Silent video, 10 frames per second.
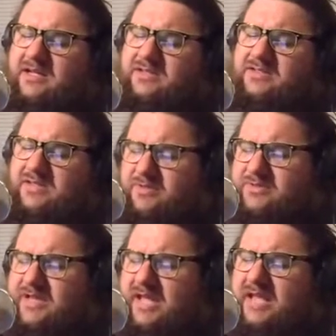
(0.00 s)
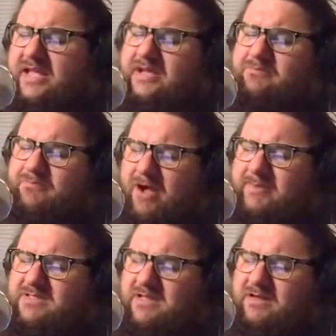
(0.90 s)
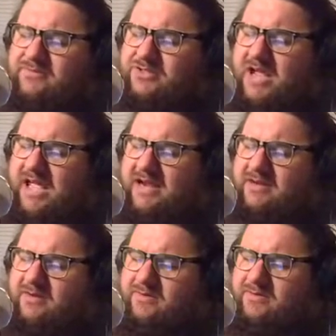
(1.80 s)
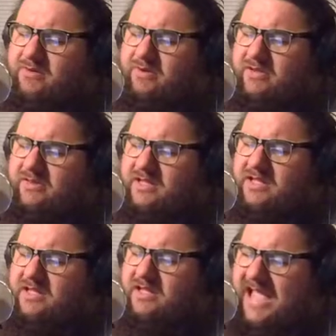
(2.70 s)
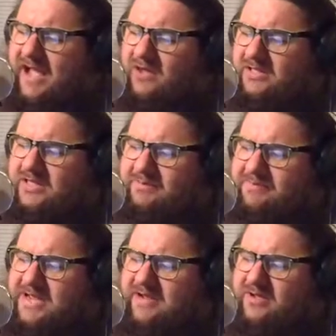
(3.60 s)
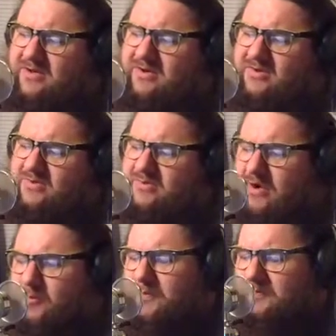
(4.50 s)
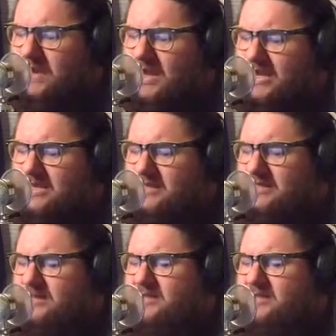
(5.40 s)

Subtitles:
Tuesday, Bubba's Love Shack doing the Outlet Bingo open mic,